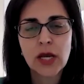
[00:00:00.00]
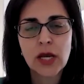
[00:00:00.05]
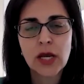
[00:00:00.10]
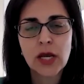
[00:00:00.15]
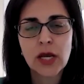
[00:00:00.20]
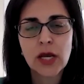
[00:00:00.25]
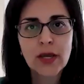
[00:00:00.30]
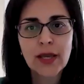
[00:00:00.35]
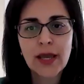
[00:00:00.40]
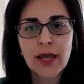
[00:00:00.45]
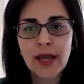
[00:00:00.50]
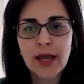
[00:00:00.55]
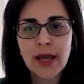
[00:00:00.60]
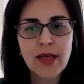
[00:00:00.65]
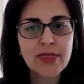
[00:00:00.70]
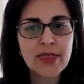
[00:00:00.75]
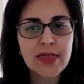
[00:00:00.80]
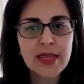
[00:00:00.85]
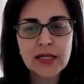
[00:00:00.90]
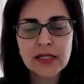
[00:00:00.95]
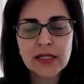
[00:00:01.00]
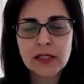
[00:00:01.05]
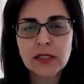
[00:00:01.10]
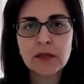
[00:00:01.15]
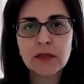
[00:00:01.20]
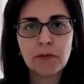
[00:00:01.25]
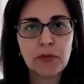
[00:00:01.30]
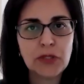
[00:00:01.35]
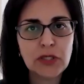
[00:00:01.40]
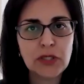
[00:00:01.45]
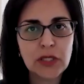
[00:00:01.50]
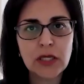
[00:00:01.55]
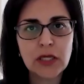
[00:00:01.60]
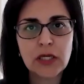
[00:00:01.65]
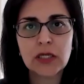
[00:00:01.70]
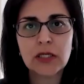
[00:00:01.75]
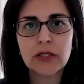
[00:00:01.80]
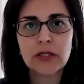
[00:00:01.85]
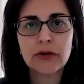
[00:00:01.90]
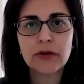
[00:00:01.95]
So again, this
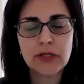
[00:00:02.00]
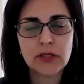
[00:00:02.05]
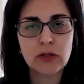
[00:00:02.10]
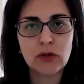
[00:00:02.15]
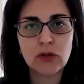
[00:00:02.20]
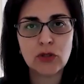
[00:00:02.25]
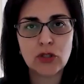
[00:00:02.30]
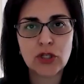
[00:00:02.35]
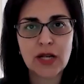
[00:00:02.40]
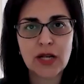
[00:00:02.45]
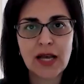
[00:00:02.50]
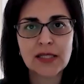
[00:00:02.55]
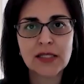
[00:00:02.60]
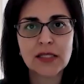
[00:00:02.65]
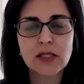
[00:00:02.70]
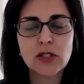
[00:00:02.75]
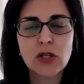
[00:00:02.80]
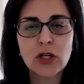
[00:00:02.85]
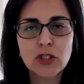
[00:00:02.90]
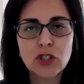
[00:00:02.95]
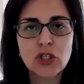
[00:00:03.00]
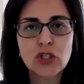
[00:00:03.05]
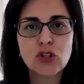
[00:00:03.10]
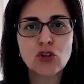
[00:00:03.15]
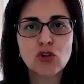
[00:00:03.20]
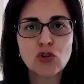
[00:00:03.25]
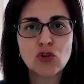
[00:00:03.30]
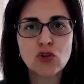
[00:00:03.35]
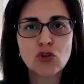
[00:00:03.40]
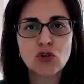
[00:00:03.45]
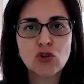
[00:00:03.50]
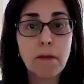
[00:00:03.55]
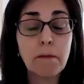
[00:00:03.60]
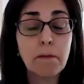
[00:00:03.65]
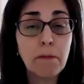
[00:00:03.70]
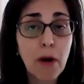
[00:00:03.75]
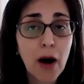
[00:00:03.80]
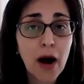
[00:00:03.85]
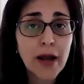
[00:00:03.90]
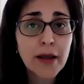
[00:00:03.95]
particular resolution has such a
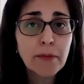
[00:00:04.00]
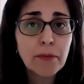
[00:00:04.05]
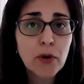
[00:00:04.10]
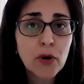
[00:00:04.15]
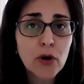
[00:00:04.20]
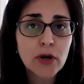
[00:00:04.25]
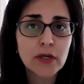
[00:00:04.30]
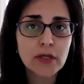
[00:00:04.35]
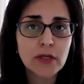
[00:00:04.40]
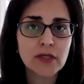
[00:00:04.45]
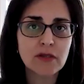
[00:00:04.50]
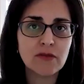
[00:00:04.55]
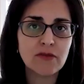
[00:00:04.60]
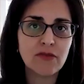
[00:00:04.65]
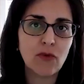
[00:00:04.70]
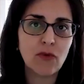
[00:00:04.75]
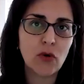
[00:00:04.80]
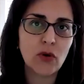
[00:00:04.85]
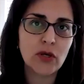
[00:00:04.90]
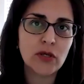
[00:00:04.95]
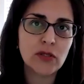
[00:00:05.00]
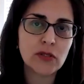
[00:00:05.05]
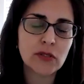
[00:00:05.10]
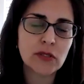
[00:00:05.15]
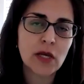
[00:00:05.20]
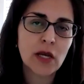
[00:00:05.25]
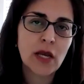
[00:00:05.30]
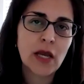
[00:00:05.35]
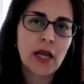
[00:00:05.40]
strong bipartisan voice,